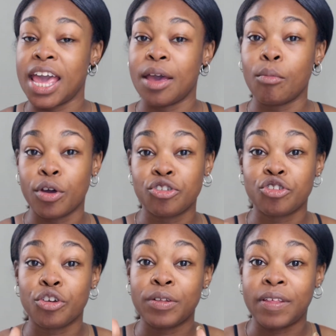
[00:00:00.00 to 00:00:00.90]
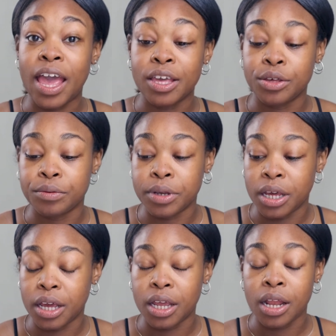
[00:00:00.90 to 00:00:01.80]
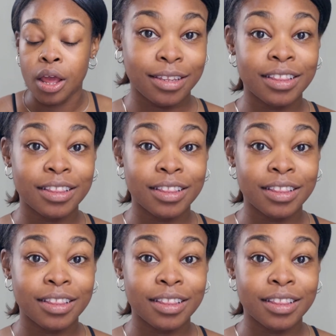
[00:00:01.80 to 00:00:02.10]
and moisture that you need.